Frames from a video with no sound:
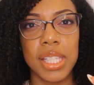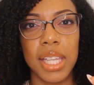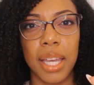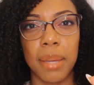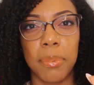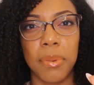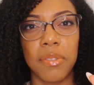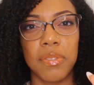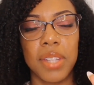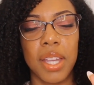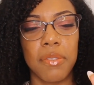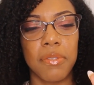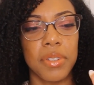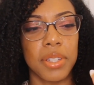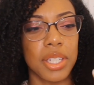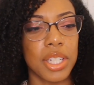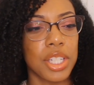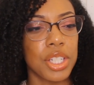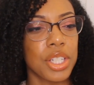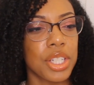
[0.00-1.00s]
type of
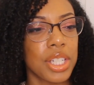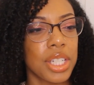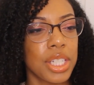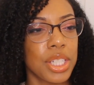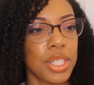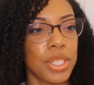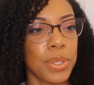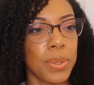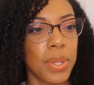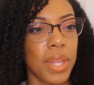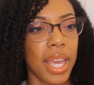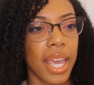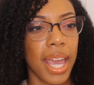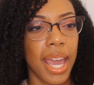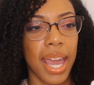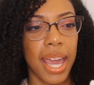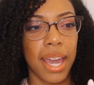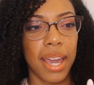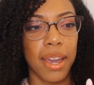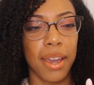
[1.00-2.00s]
definition to the
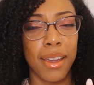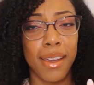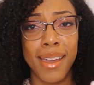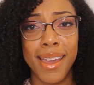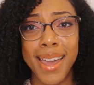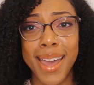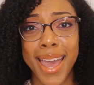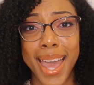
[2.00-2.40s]
hair